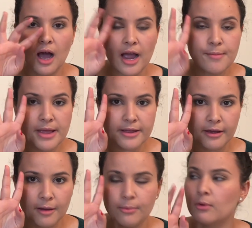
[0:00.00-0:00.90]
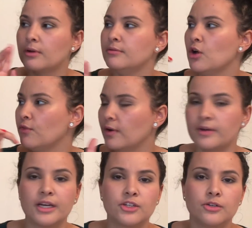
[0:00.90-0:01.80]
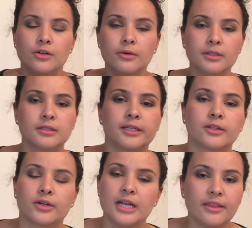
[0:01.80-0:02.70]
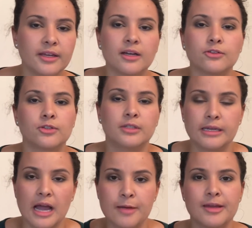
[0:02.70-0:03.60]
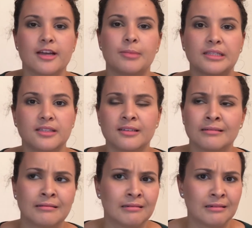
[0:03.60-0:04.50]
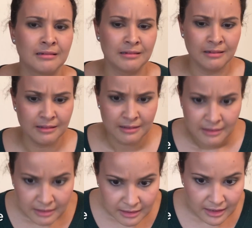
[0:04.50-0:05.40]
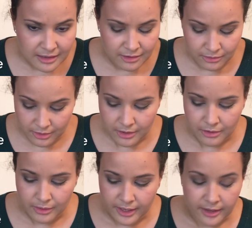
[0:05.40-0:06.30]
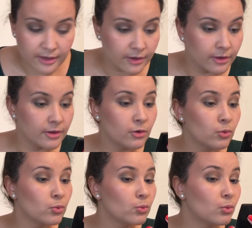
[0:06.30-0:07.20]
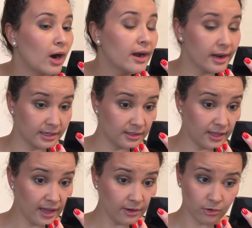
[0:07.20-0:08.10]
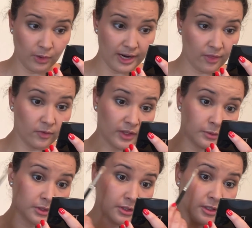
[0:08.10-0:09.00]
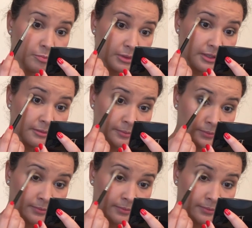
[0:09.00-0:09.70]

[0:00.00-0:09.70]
eye makeup, no foundation, no concealer, nothing else, just like eye makeup, that's it. I don't know like why I did that or why I thought that was good, but